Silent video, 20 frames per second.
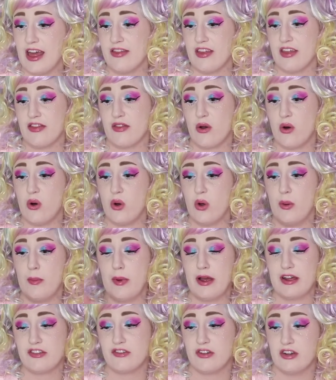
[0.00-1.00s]
and that the whole
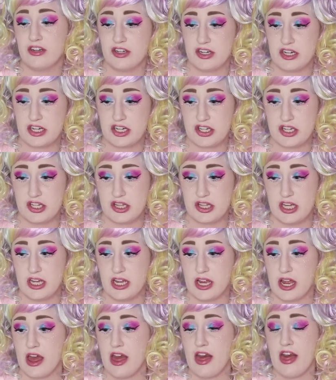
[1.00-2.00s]
My Strange Addiction
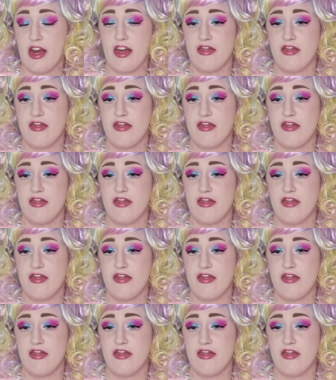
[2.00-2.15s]
thing